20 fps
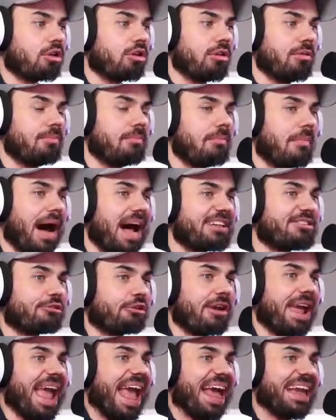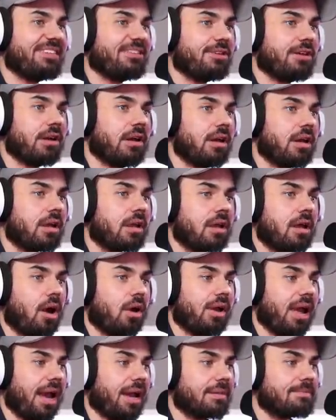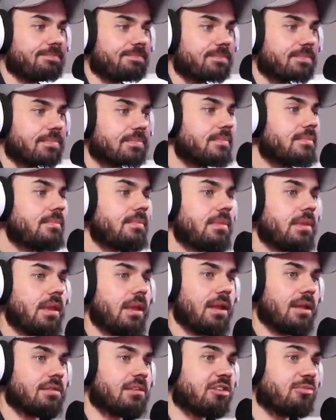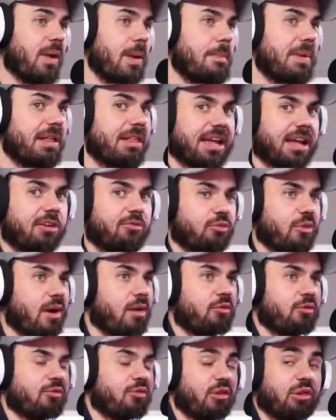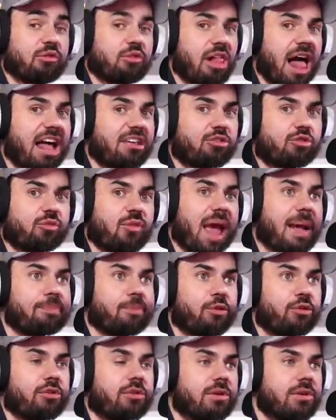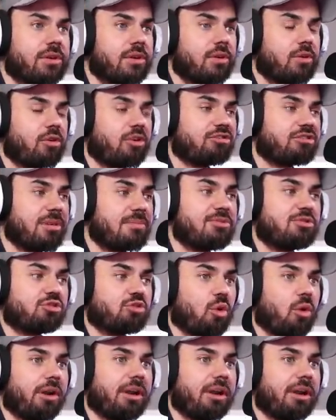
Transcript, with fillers: monster hand. Okay. This might be like a velociraptor or some sword